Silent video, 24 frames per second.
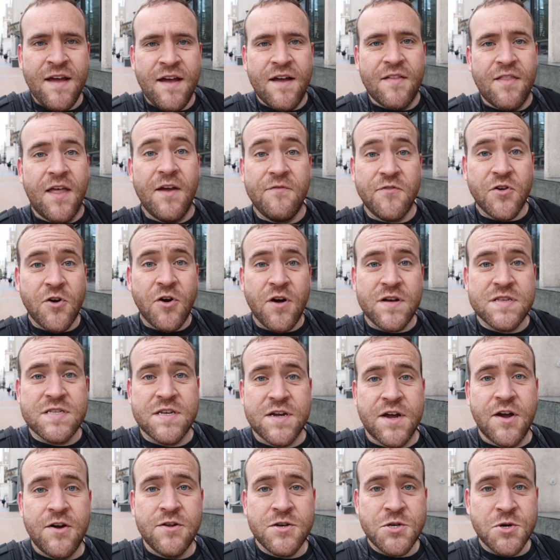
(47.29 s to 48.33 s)
left across
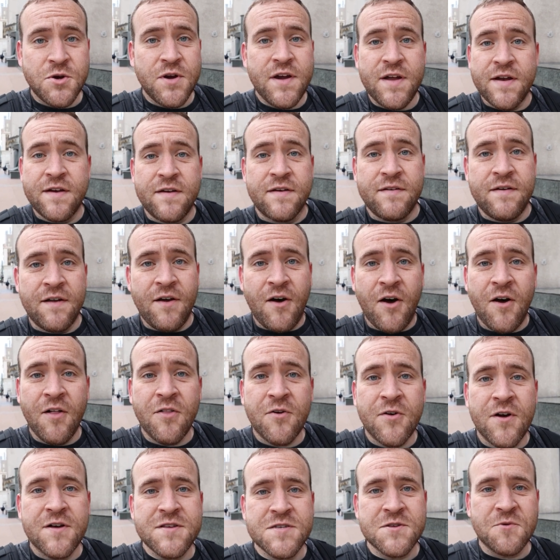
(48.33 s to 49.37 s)
the country and all
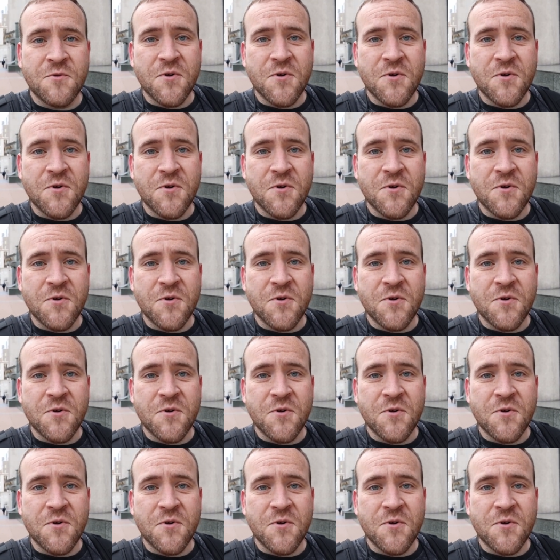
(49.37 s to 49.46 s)
across